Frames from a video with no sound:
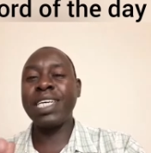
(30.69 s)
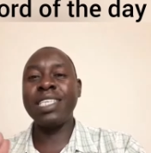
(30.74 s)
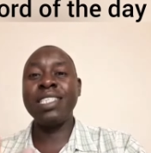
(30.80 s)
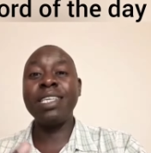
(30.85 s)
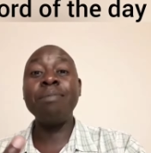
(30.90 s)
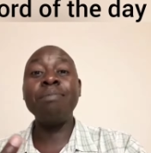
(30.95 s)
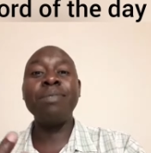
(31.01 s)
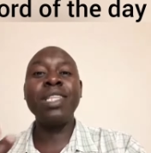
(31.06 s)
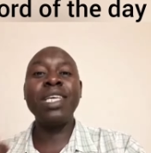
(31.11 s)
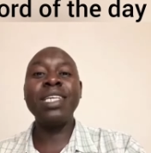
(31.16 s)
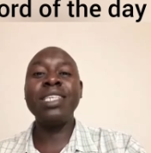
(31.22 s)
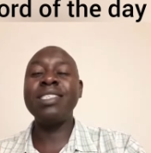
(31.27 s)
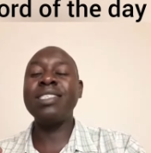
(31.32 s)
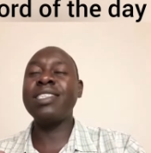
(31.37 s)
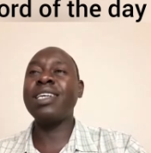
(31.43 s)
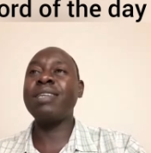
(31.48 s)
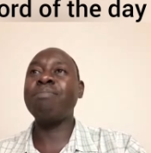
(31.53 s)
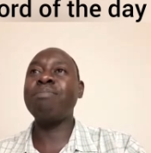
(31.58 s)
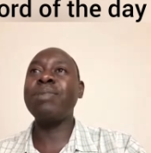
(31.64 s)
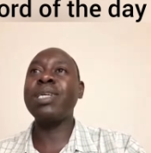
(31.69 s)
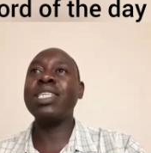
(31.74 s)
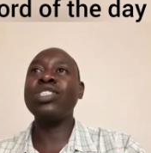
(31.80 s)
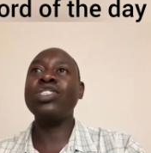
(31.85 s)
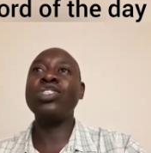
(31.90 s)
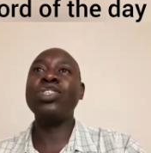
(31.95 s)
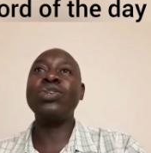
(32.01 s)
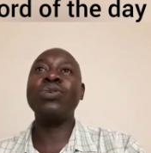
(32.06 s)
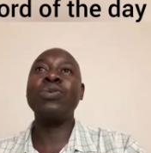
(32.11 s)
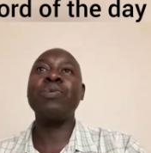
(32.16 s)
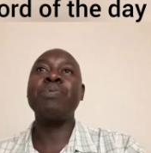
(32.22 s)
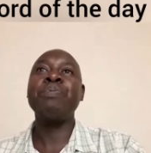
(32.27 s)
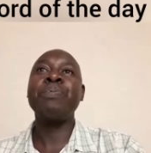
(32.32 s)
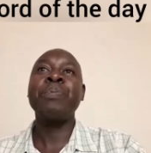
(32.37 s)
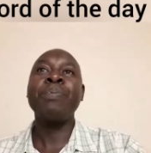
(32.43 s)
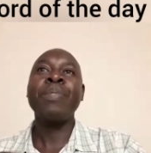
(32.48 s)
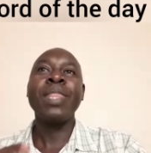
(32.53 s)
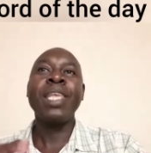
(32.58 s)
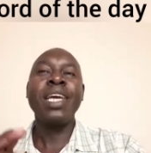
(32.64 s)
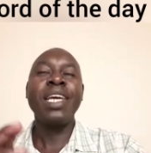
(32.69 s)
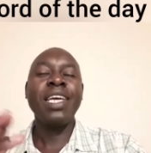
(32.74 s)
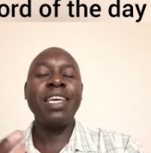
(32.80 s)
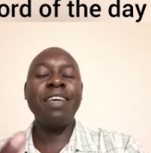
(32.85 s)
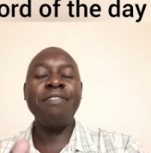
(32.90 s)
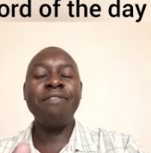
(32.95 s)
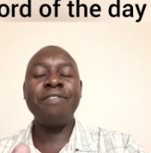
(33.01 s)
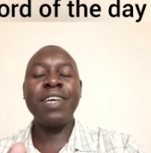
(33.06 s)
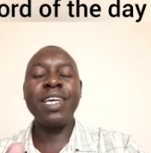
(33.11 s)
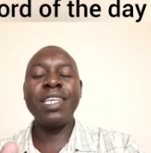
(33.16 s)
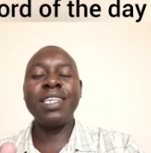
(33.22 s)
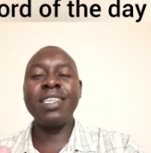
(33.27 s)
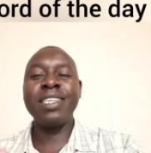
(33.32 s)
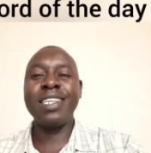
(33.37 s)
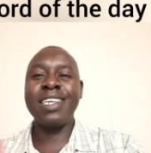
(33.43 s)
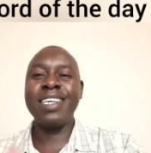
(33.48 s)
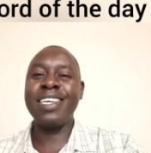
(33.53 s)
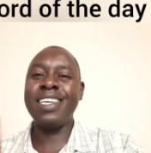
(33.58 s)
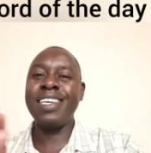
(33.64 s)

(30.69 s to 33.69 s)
something that makes you even